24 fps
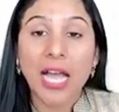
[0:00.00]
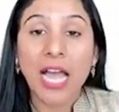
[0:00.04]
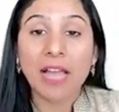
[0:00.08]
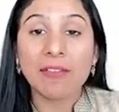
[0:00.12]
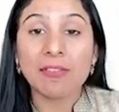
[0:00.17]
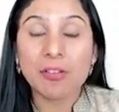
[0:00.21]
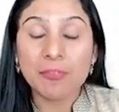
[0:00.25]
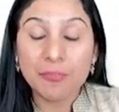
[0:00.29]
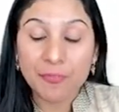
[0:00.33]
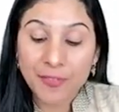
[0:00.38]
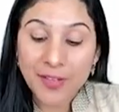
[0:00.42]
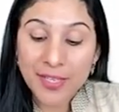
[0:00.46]

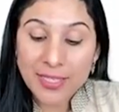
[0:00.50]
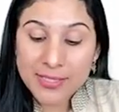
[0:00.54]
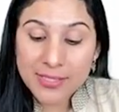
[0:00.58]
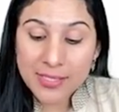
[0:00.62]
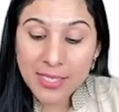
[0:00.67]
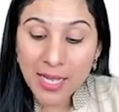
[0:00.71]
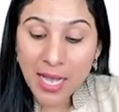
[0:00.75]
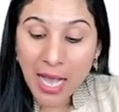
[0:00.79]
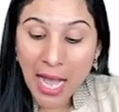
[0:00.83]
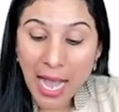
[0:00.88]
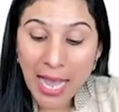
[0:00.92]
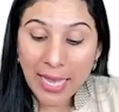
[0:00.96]
I will
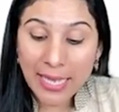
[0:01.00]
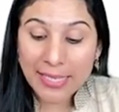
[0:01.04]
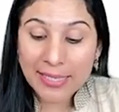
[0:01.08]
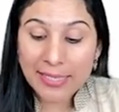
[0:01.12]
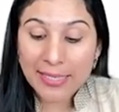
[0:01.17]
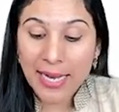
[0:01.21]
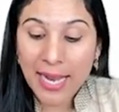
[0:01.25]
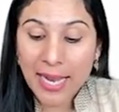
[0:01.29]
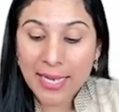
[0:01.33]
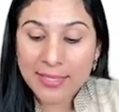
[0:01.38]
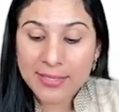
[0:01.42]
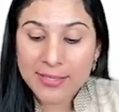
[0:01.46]
fix a
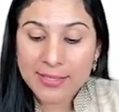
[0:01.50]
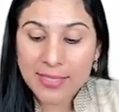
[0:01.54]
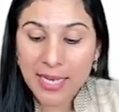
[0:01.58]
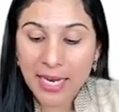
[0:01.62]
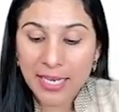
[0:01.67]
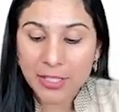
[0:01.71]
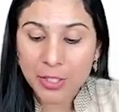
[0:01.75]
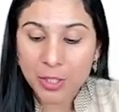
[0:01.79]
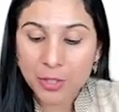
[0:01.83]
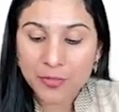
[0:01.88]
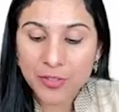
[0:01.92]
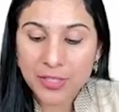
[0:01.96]
hyrax
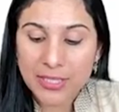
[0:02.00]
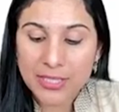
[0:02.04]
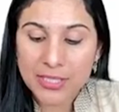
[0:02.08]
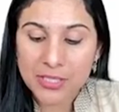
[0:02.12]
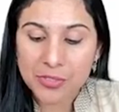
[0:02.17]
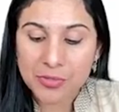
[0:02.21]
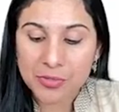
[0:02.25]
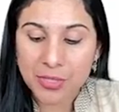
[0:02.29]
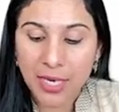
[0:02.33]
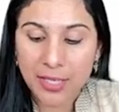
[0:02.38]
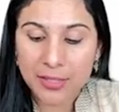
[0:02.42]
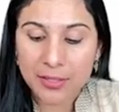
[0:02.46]
kind of a
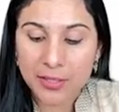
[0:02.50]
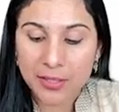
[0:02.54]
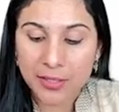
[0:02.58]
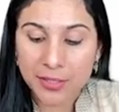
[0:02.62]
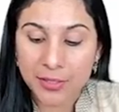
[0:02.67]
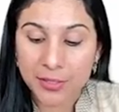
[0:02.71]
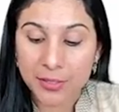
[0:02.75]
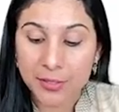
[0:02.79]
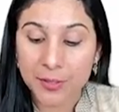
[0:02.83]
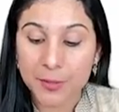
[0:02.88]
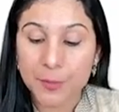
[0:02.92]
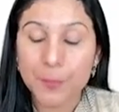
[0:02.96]
distractor
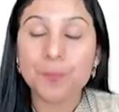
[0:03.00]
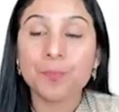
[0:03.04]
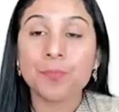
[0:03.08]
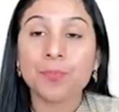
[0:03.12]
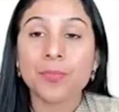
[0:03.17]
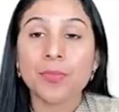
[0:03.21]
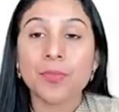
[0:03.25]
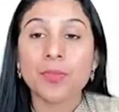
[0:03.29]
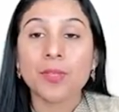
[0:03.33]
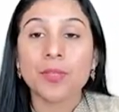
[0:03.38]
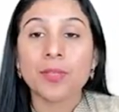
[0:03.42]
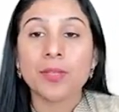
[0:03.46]
here.
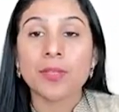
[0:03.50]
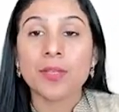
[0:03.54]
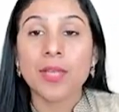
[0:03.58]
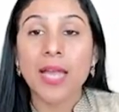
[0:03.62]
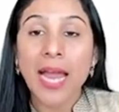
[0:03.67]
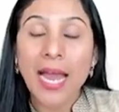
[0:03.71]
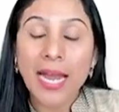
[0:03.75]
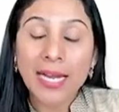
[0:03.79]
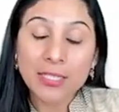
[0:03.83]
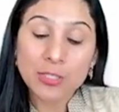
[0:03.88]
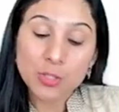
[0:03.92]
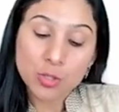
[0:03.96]

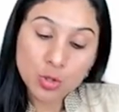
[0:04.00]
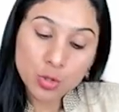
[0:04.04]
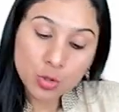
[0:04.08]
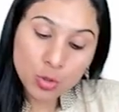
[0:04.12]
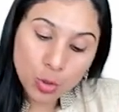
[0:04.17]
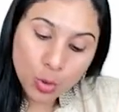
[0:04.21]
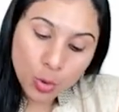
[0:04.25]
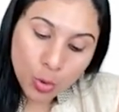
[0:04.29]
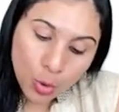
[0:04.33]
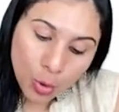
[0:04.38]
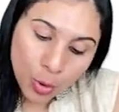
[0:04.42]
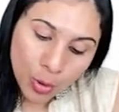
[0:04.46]
And
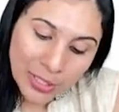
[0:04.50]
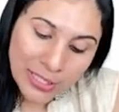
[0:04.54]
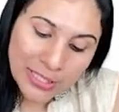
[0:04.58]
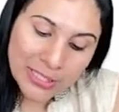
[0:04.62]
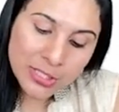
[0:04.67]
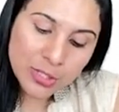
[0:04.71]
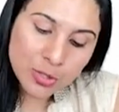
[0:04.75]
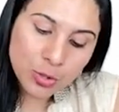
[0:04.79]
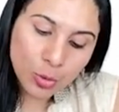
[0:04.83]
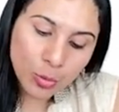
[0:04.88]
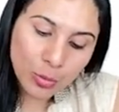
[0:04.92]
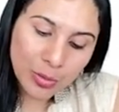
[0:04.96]

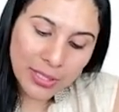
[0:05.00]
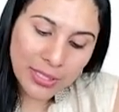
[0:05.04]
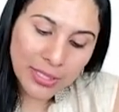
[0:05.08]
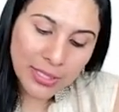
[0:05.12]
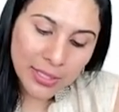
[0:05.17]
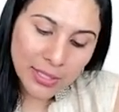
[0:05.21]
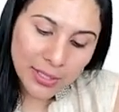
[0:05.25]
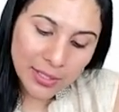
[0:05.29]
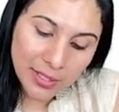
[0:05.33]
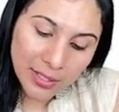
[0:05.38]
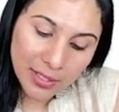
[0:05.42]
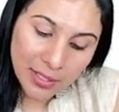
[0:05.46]
slowly,
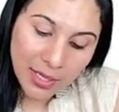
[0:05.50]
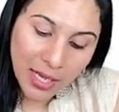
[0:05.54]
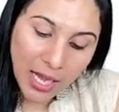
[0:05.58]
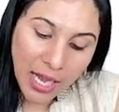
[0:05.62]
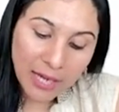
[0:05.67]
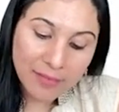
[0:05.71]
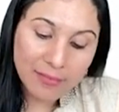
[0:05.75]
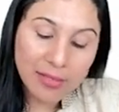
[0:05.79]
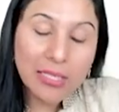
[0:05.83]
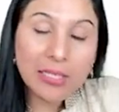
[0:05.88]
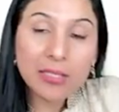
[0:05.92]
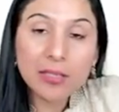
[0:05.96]
slowly,
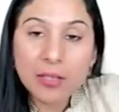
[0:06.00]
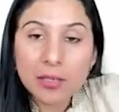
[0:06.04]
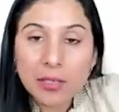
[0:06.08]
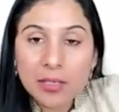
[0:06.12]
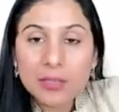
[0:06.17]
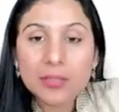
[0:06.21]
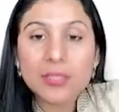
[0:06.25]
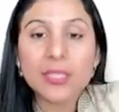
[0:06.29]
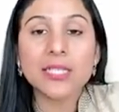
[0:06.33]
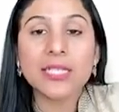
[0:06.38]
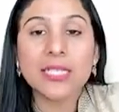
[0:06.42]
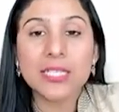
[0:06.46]
I will
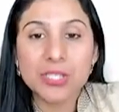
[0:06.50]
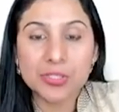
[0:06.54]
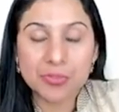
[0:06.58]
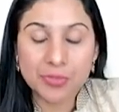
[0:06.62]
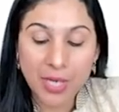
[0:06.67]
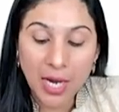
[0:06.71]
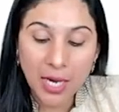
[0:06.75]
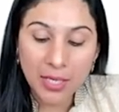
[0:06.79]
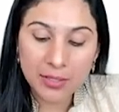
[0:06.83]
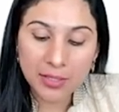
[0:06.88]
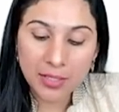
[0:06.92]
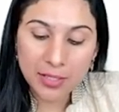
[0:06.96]
turn the
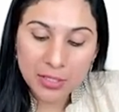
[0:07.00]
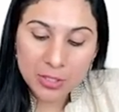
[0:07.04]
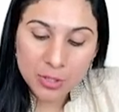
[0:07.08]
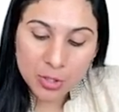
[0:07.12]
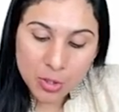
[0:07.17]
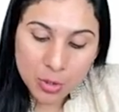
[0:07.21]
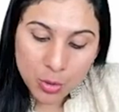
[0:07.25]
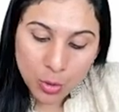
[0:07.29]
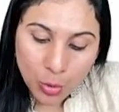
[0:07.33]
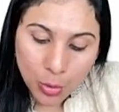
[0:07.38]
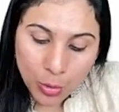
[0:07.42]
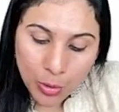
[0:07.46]
distractor
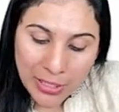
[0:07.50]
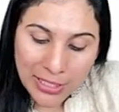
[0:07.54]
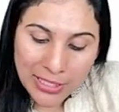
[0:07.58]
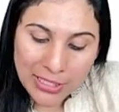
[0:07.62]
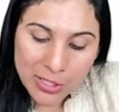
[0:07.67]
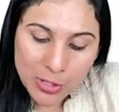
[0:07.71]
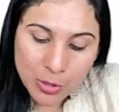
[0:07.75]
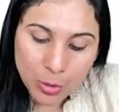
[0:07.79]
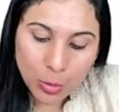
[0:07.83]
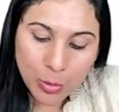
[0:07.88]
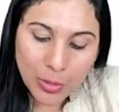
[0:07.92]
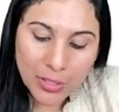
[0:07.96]
and slowly,
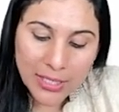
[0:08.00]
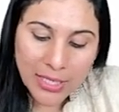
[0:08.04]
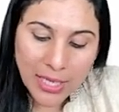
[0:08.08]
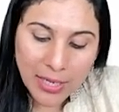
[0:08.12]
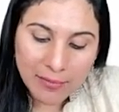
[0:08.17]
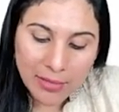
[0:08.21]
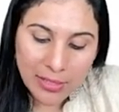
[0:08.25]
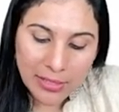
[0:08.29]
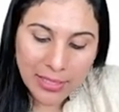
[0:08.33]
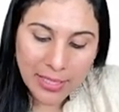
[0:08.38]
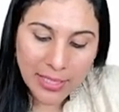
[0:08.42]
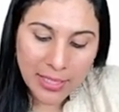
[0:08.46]
slowly,
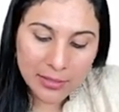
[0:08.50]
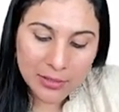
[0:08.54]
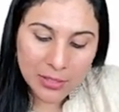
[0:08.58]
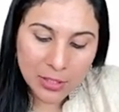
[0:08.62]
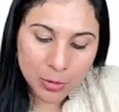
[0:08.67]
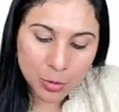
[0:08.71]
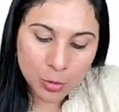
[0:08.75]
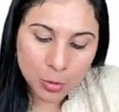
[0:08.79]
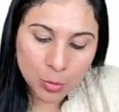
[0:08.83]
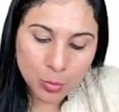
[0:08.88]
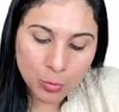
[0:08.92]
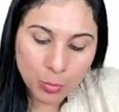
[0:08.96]
I will take
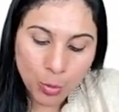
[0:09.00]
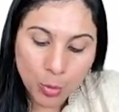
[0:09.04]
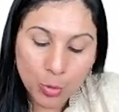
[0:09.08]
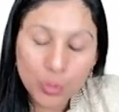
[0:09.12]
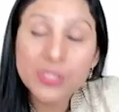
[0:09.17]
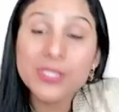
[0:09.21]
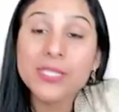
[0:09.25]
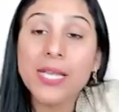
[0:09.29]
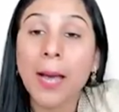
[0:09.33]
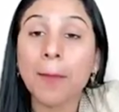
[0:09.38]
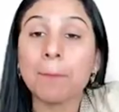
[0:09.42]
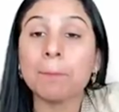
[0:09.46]
the two
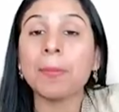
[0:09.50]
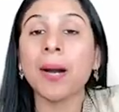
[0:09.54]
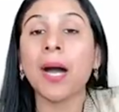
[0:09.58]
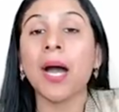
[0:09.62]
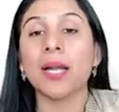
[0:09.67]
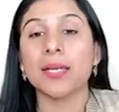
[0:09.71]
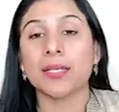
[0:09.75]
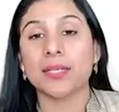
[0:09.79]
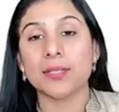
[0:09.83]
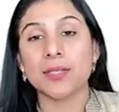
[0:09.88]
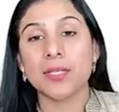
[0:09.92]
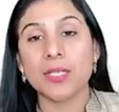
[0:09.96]
bones
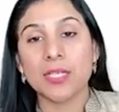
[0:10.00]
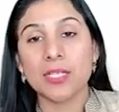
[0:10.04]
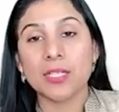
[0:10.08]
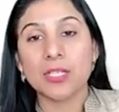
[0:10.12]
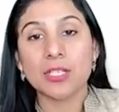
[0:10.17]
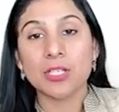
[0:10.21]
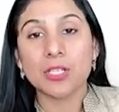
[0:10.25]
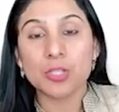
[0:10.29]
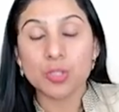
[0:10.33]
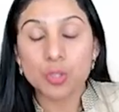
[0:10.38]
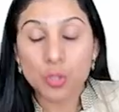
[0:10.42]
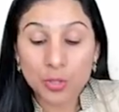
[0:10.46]
apart.
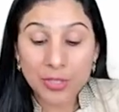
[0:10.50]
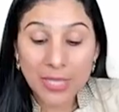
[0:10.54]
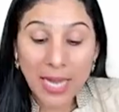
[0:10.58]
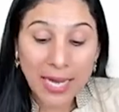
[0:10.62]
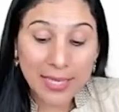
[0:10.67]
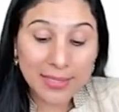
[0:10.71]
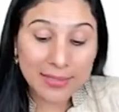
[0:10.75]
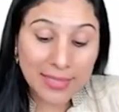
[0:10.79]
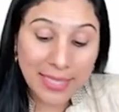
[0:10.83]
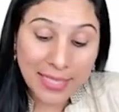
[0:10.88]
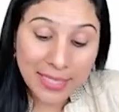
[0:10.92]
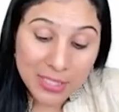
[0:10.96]
So
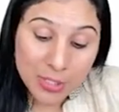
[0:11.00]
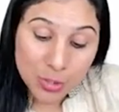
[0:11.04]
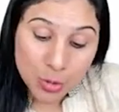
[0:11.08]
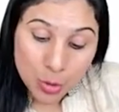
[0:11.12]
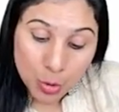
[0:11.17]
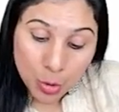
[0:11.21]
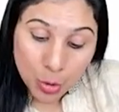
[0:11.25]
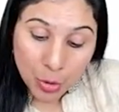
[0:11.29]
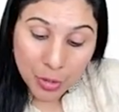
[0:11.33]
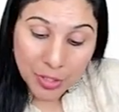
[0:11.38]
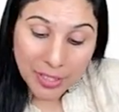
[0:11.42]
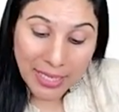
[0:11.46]
that there is
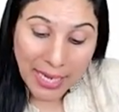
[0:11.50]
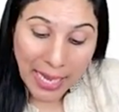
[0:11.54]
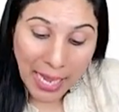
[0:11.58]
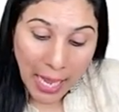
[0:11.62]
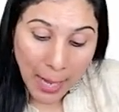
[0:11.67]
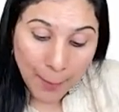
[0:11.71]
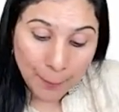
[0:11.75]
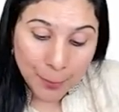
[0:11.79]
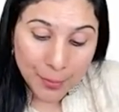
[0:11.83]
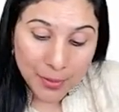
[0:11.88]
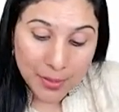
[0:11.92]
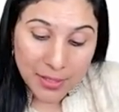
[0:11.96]
no
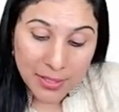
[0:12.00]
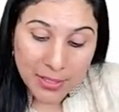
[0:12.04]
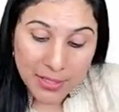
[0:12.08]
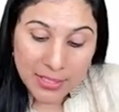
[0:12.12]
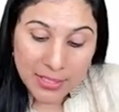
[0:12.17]
gap.